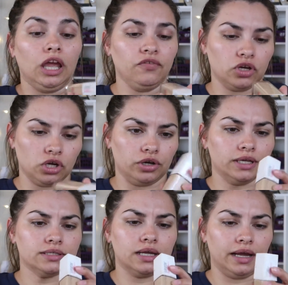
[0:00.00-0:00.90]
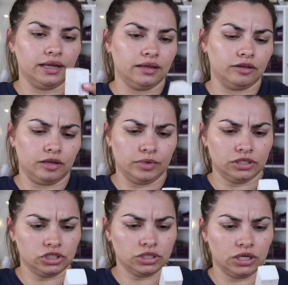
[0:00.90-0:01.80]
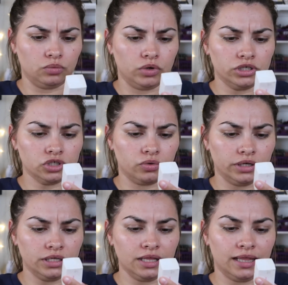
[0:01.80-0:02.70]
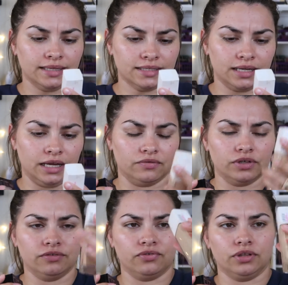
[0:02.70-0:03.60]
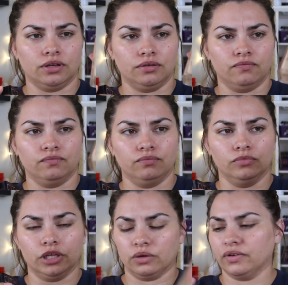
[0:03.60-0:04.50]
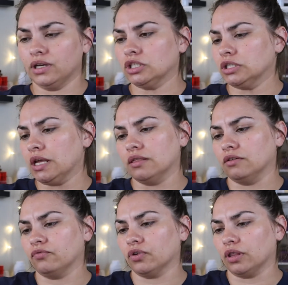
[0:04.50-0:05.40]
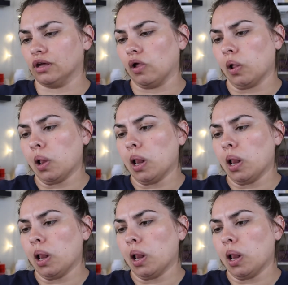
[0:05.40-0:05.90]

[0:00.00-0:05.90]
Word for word: If you're curious, I am in shade 120 Classic Ivory for the liquid foundation, and then for the